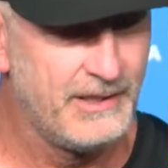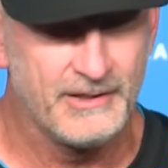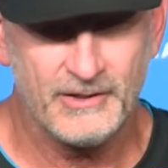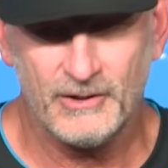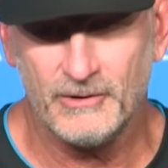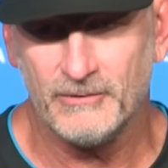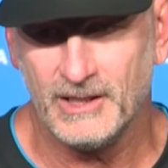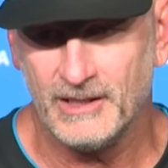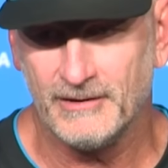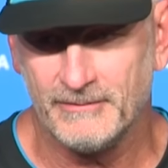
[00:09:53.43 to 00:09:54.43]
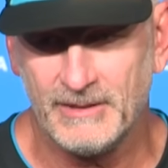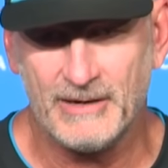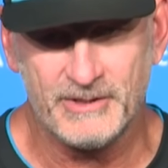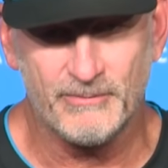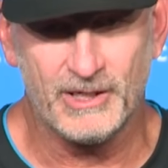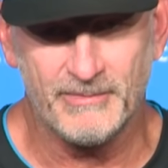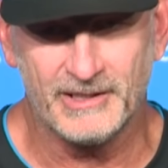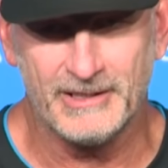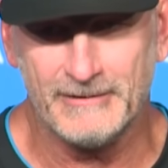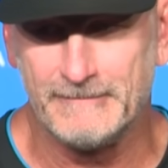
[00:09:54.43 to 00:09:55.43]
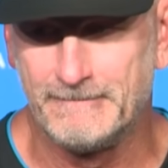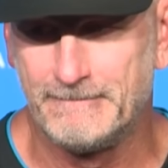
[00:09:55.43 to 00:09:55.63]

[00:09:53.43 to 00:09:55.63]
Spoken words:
So that was a pretty big deal.